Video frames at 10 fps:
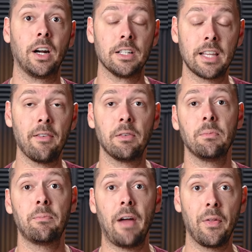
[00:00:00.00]
I just haven't
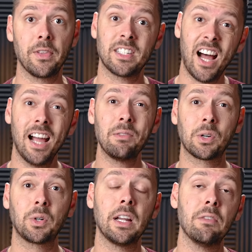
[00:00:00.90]
found the time
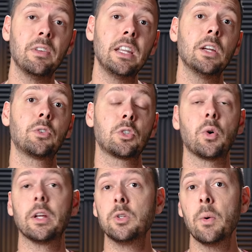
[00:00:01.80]
to create videos,
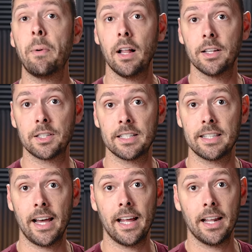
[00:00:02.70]
so I do apologize
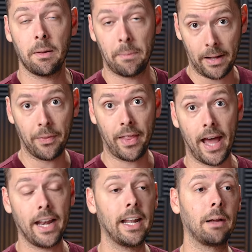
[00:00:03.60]
that about
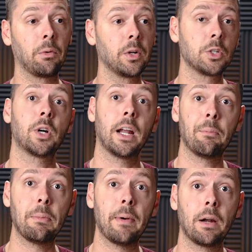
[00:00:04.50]
that, and I'm going to try
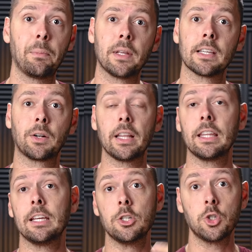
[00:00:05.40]
and be better because I
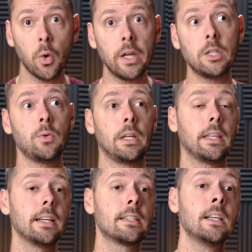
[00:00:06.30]
greatly enjoy
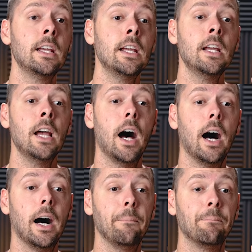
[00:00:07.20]
doing this.
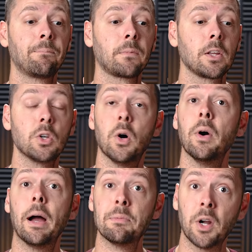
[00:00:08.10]
Um,
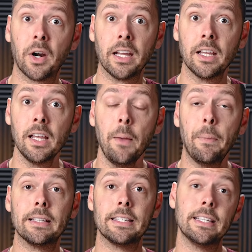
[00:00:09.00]
so I'm sorry.
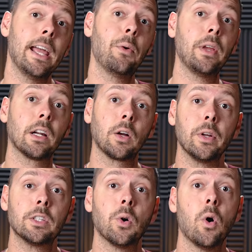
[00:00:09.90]
But today we are
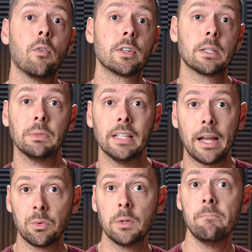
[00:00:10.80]
going to go over some
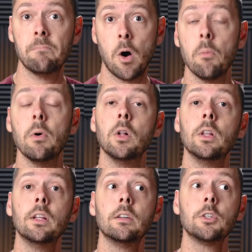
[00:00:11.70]
Lightroom
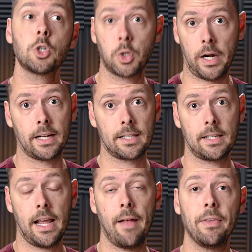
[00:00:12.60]
Mobile
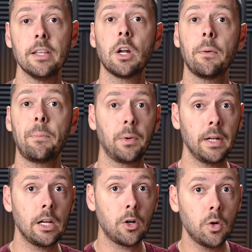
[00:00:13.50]
tricks, and these are
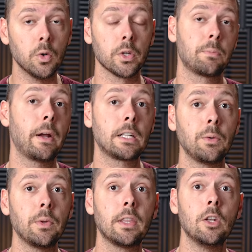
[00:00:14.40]
pretty cool,
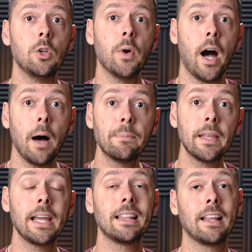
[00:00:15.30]
especially with the new
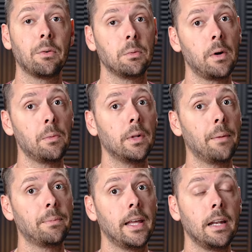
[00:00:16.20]
update. Lightroom Mobile
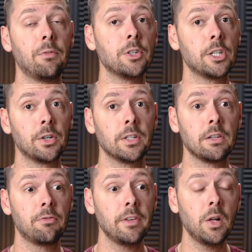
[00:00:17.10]
updated for
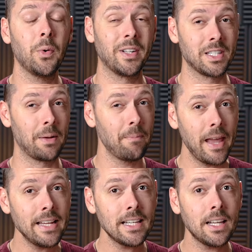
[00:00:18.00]
Generative Fill, which is
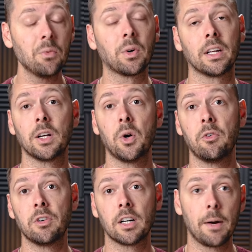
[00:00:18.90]
amazing. We're going to
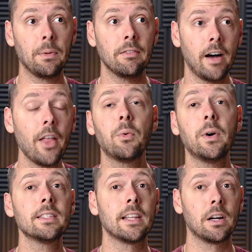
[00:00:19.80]
go over a couple of other
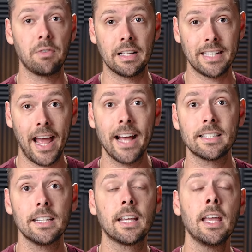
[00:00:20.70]
ones that are
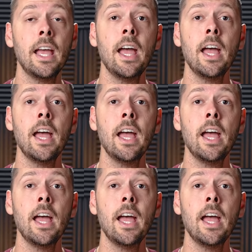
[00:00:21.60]
fantastic.